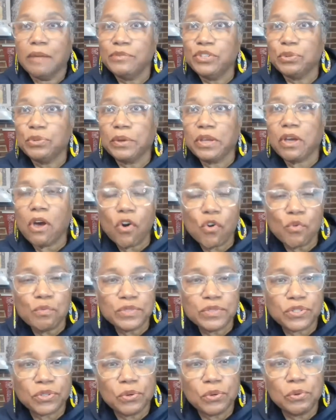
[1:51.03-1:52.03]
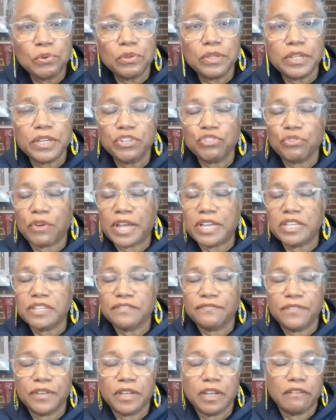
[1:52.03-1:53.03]
doing homeschooling, trying to
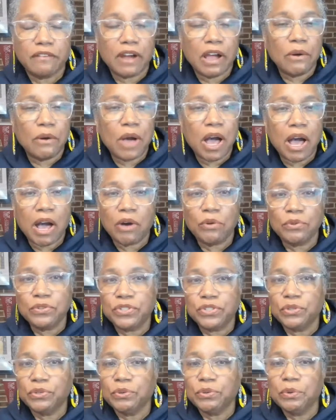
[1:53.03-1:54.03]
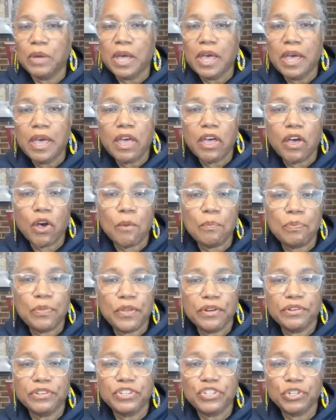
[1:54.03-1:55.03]
figure out how to help
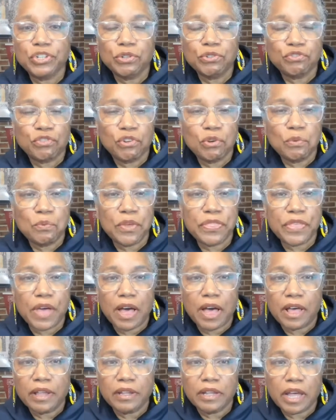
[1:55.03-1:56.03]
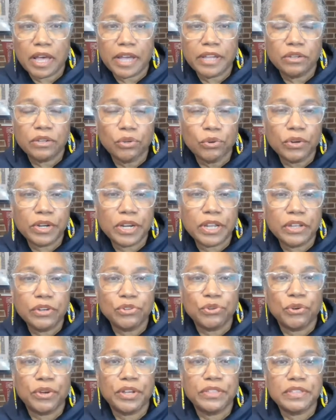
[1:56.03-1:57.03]
their children with online learning
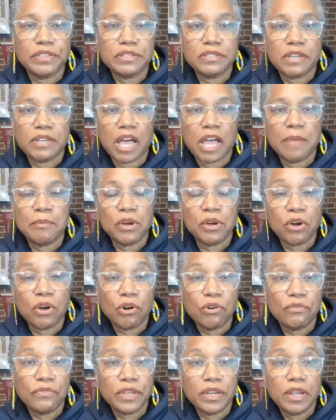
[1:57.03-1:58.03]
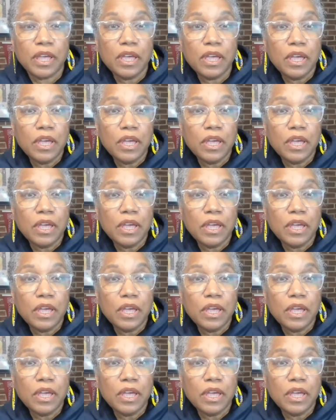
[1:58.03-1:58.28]
during this time of COVID.